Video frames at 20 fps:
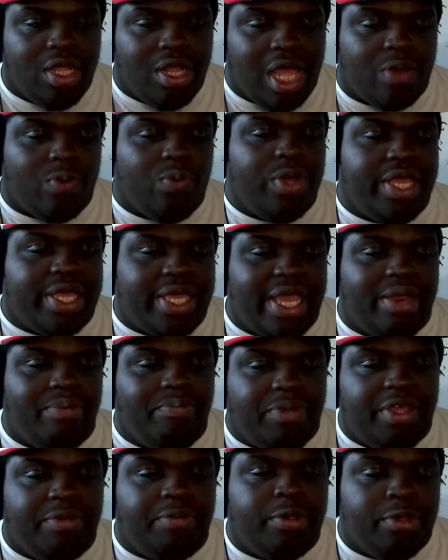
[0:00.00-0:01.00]
Like, we can
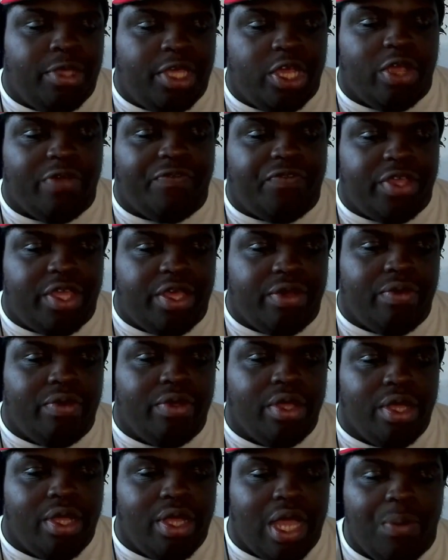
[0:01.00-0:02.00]
be here for you,
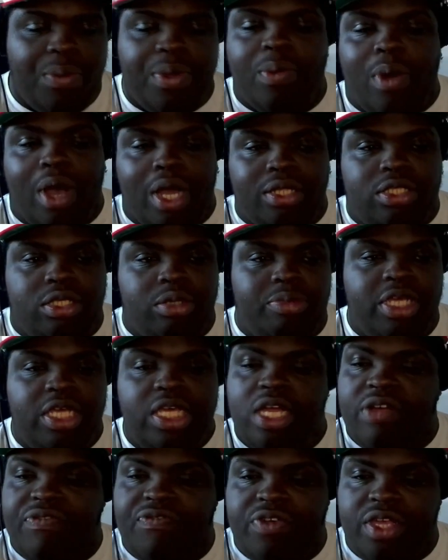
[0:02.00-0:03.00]
and we want to be
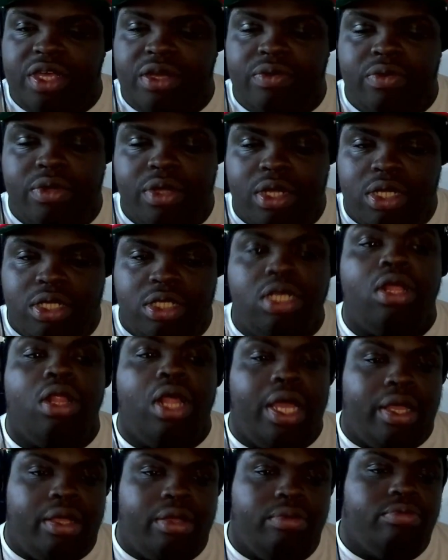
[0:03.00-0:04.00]
here for you. So,
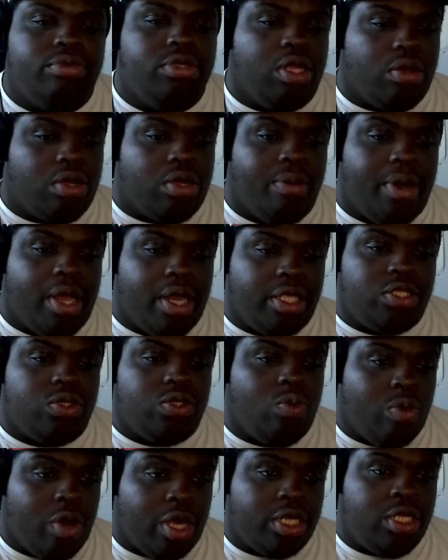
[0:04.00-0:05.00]
like, you know, come on, let's
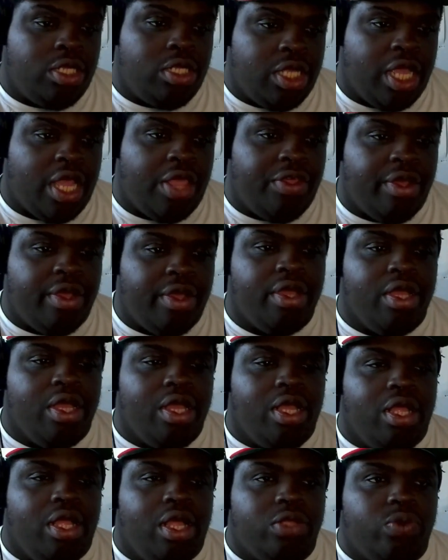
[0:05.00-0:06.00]
work together.
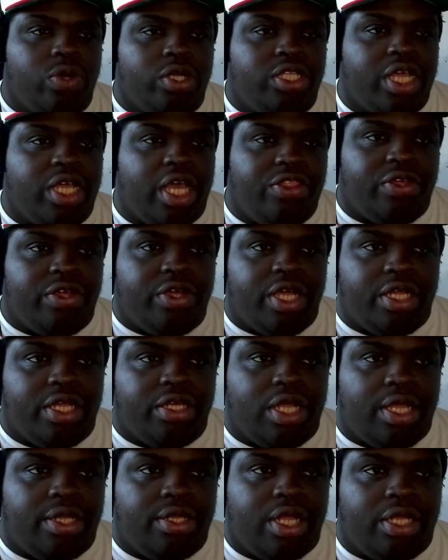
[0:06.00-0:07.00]
Let's work together
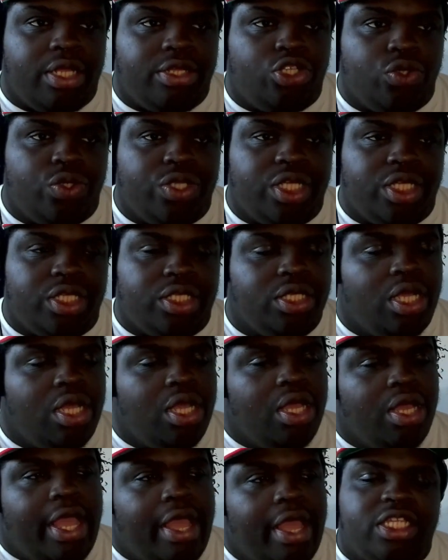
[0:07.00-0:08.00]
and do this.
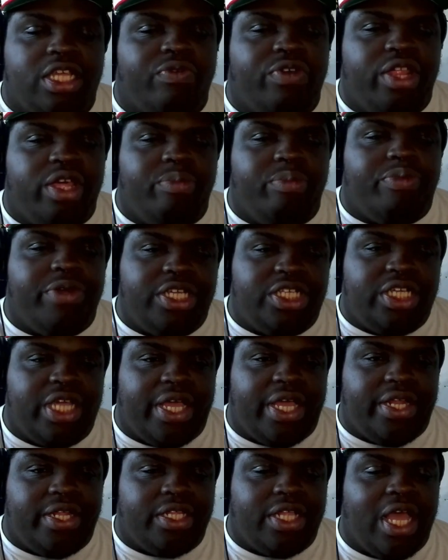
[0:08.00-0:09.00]
He's, like, really
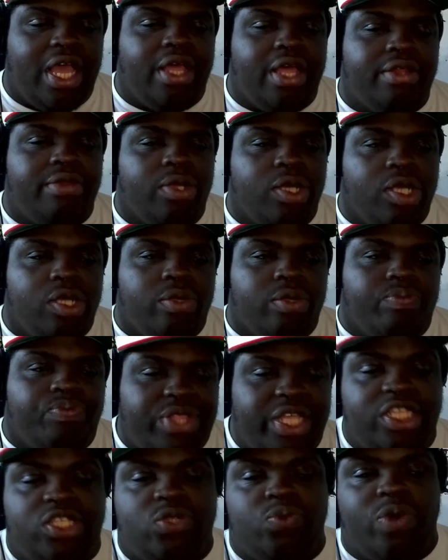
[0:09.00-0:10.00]
appreciated. And
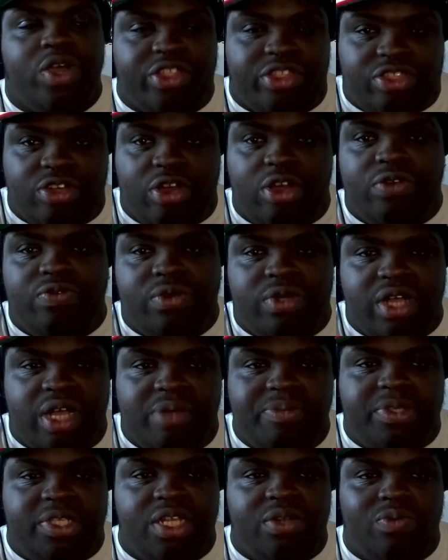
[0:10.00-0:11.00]
this is where the third rule
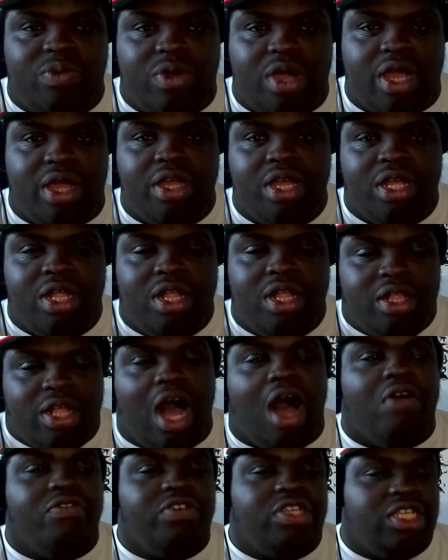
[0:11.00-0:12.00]
comes in, where
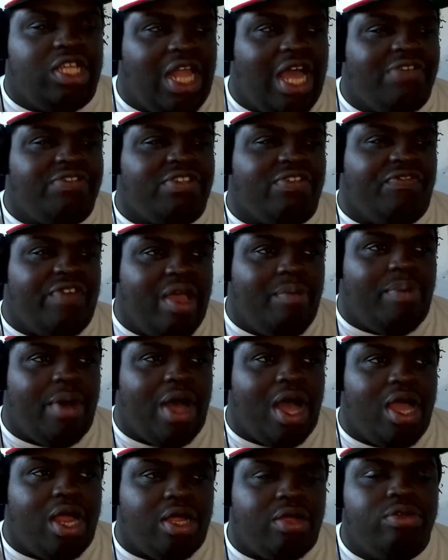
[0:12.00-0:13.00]
obviously Live's a
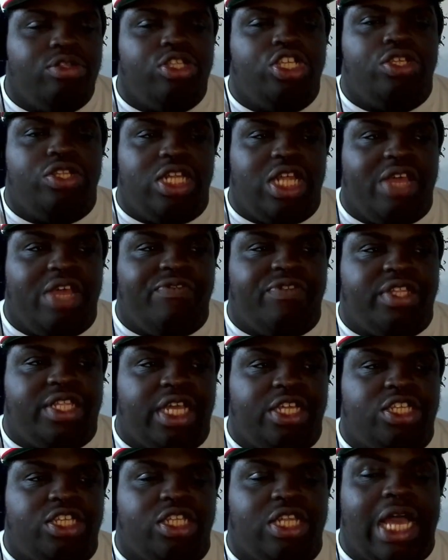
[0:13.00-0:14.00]
vampire. You need an
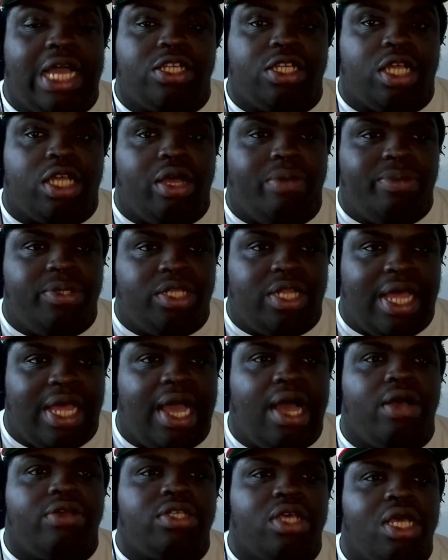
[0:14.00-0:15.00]
invitation to actually come into the
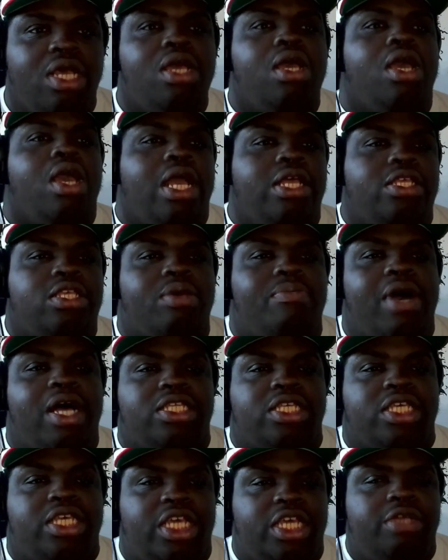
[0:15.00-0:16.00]
house. And so
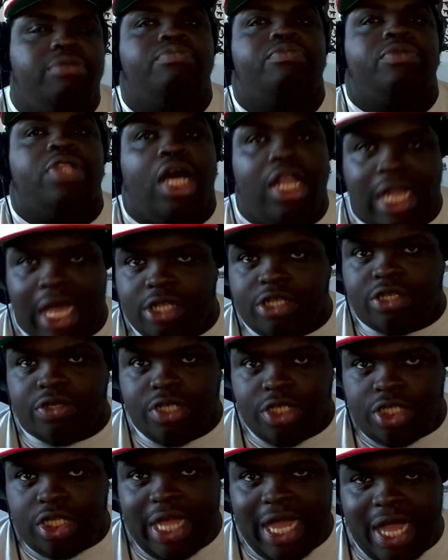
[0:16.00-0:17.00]
Masaki allows her
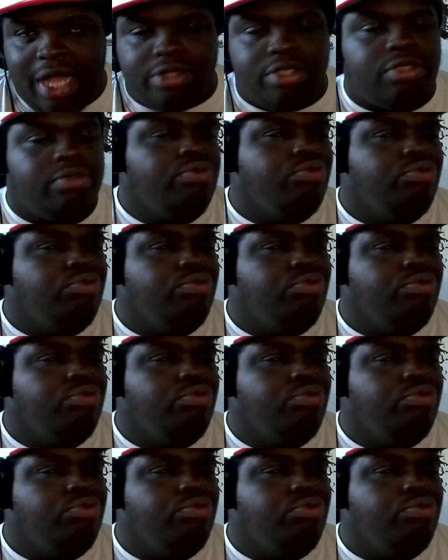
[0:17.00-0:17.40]
into the house.